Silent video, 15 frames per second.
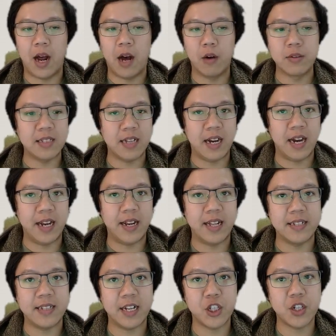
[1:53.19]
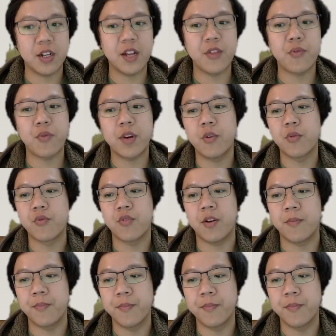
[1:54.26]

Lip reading: our side is actually 3 no trump.